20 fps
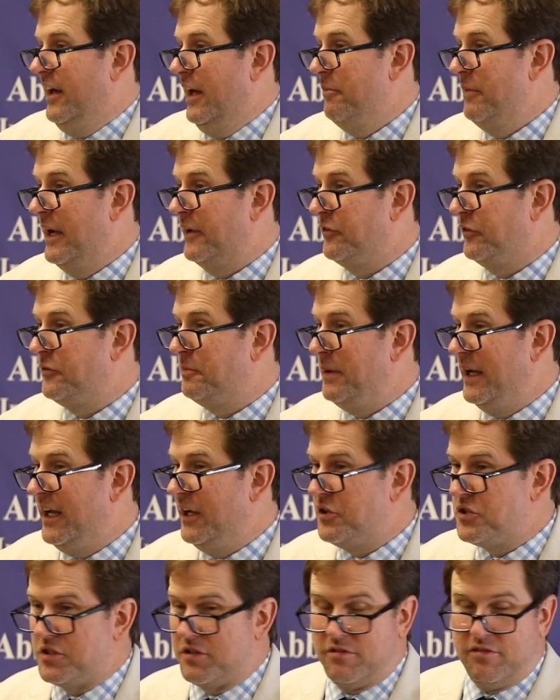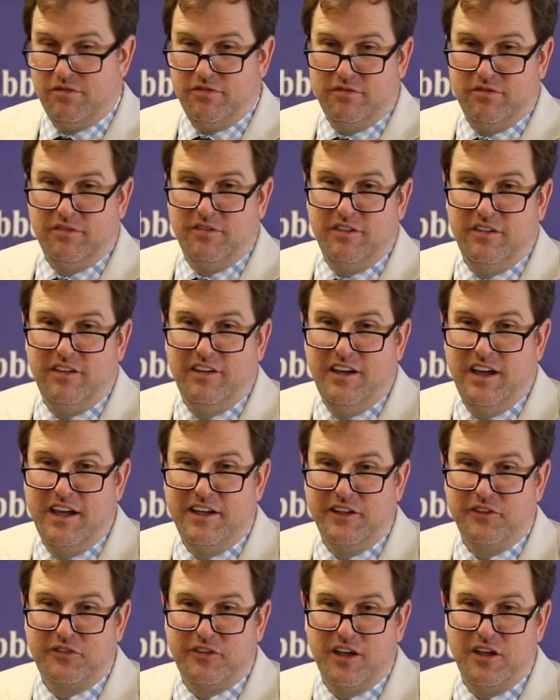and makes a speech.
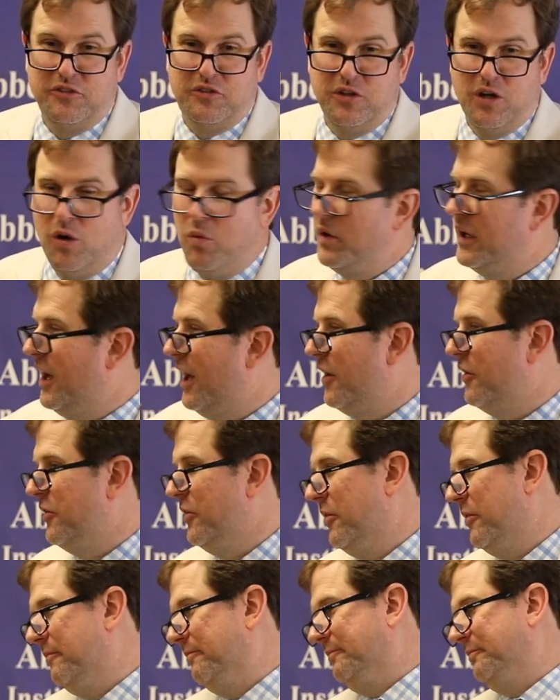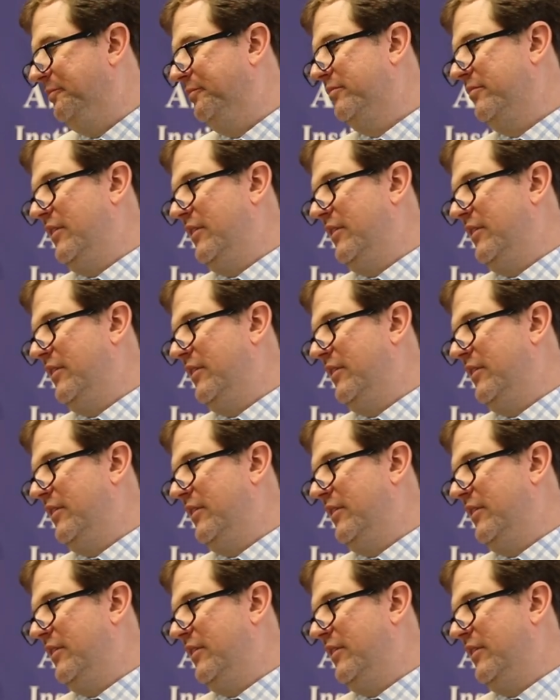And he says, you know what we got to do?